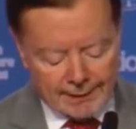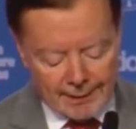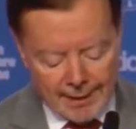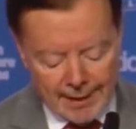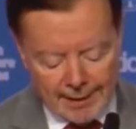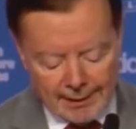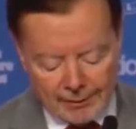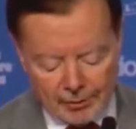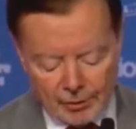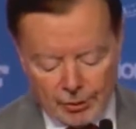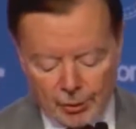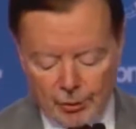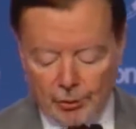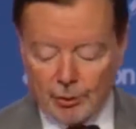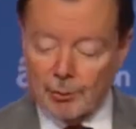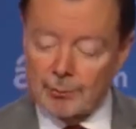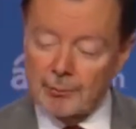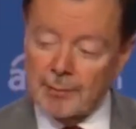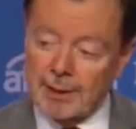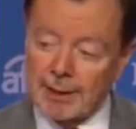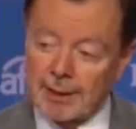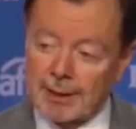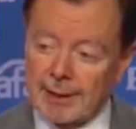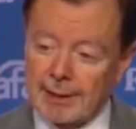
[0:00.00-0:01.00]
like
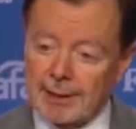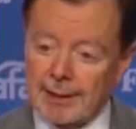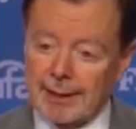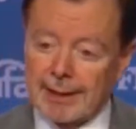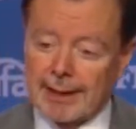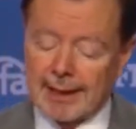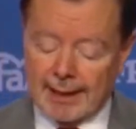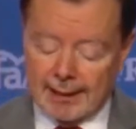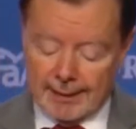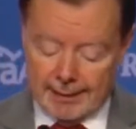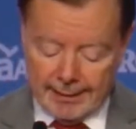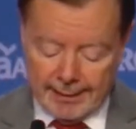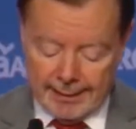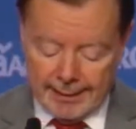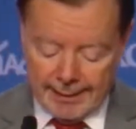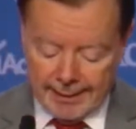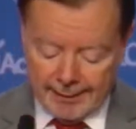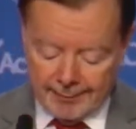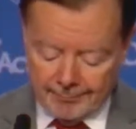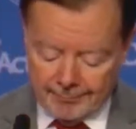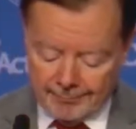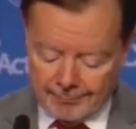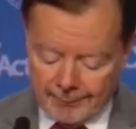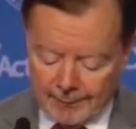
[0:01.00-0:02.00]
Truman and
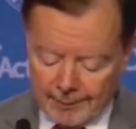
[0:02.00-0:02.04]
Kennedy,